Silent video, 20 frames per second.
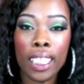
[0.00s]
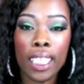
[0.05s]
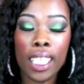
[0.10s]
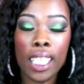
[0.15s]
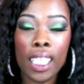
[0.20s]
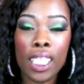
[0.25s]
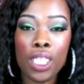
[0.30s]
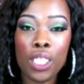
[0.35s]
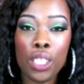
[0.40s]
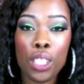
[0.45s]

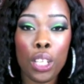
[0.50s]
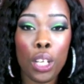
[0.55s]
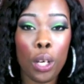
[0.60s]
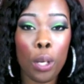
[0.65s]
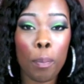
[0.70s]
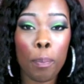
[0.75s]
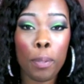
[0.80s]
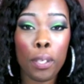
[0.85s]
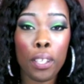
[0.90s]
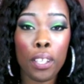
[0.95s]
It's your
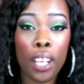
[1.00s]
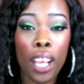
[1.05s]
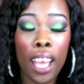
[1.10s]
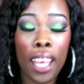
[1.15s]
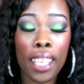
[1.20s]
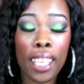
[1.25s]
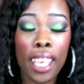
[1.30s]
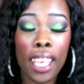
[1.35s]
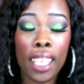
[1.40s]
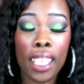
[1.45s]
girl, Pure
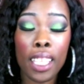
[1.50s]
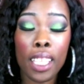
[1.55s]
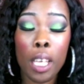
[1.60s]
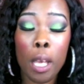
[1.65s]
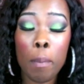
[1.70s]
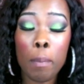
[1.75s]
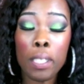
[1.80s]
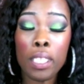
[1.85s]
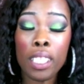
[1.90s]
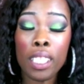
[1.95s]
Eye Candy,
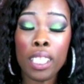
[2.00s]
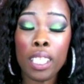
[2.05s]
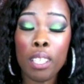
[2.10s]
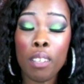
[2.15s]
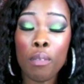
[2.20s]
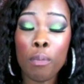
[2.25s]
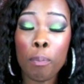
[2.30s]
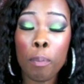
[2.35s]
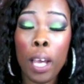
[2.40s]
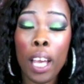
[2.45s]
coming to
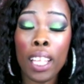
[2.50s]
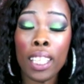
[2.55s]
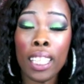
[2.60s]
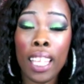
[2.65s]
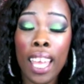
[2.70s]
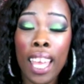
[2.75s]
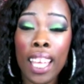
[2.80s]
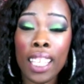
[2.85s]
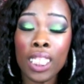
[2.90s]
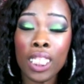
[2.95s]
give my
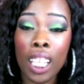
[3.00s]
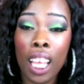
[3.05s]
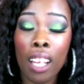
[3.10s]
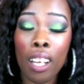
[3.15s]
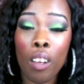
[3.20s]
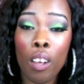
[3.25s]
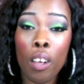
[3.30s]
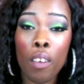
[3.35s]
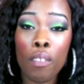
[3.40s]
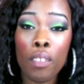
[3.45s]
last
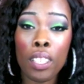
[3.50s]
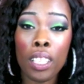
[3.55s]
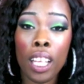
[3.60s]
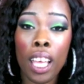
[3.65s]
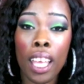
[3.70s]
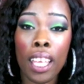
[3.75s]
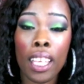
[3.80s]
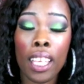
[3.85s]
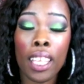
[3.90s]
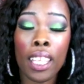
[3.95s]
shout out of the
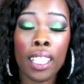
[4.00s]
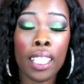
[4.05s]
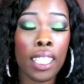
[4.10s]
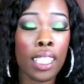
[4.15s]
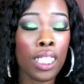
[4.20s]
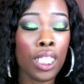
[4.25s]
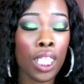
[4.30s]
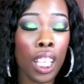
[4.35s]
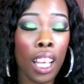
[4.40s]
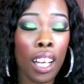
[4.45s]
night. And
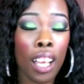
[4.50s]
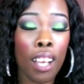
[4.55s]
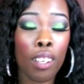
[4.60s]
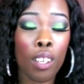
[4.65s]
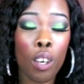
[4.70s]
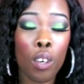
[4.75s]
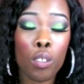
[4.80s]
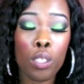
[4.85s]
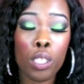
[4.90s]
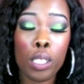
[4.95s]
this shout
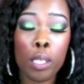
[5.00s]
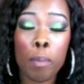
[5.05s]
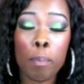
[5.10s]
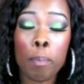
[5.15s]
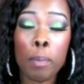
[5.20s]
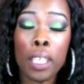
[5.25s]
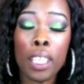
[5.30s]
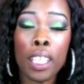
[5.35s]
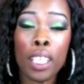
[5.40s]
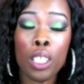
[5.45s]
out goes to
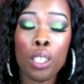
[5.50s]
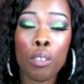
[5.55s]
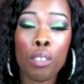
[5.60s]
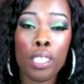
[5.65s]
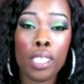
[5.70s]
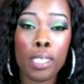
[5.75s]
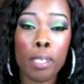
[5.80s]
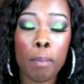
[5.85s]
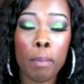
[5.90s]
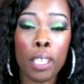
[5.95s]
Mia
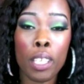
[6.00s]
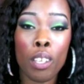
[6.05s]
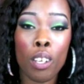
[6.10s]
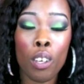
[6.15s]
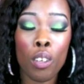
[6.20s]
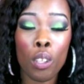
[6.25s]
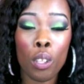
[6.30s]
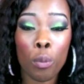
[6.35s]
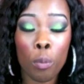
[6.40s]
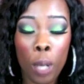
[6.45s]
Grissom here
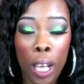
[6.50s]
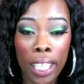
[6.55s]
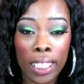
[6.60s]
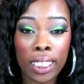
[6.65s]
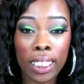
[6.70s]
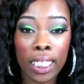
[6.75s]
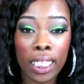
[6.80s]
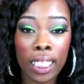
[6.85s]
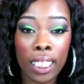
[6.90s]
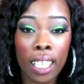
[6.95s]
on the
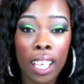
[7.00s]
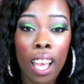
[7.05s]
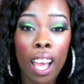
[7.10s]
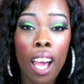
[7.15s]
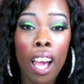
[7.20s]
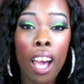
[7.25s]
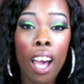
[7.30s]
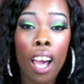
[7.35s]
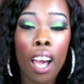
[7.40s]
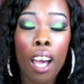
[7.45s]
YT.
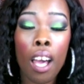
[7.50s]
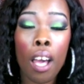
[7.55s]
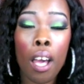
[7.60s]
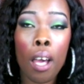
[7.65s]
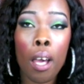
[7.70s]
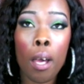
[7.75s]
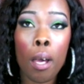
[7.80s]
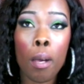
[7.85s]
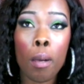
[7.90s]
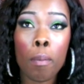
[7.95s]

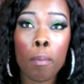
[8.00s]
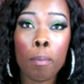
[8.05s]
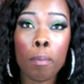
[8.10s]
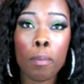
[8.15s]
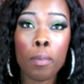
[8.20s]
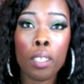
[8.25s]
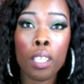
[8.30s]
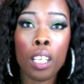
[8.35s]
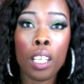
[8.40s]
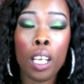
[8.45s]

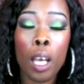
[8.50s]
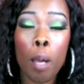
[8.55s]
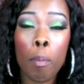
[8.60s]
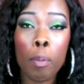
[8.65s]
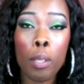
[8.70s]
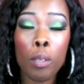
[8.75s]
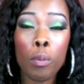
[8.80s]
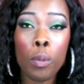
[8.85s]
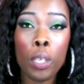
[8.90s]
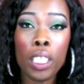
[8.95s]
A
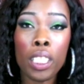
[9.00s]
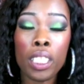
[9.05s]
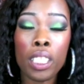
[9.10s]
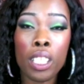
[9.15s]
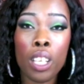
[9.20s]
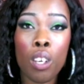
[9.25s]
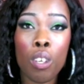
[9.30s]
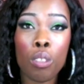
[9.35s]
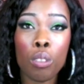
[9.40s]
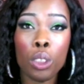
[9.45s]
couple of weeks
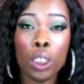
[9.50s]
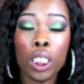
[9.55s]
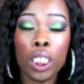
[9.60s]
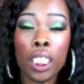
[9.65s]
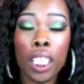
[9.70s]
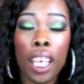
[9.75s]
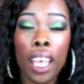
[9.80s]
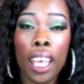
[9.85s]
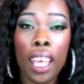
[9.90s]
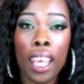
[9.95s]
ago,
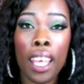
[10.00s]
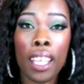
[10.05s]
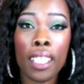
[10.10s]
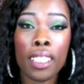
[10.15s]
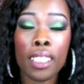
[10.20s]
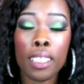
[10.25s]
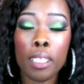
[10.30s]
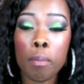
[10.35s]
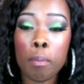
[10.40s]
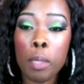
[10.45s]
she
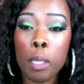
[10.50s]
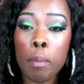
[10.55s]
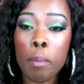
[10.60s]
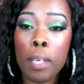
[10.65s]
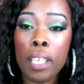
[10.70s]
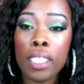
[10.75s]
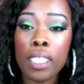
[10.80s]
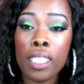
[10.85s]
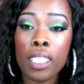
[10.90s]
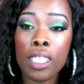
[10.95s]
had sent me a
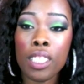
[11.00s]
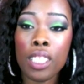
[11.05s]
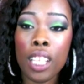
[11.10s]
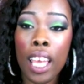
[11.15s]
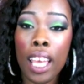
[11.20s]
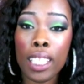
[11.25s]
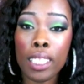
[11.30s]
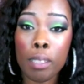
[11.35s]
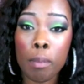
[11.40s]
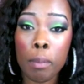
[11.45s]
message
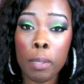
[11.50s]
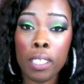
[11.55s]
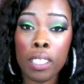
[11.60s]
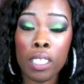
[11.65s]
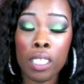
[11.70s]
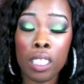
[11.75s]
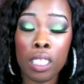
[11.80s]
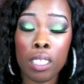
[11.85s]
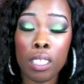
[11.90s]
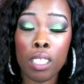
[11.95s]
asking me
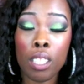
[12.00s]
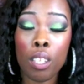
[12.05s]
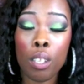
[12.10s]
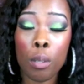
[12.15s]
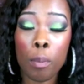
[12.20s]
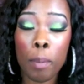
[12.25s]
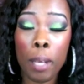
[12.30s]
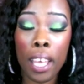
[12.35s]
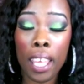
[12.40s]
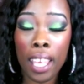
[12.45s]
to send
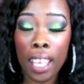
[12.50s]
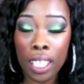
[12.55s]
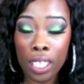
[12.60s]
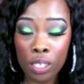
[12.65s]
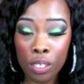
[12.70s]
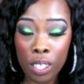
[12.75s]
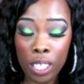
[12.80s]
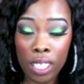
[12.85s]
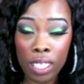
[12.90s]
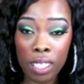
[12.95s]
her my
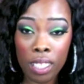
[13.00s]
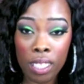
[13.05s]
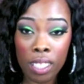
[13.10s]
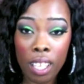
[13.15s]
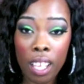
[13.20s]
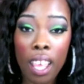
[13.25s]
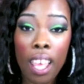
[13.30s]
address.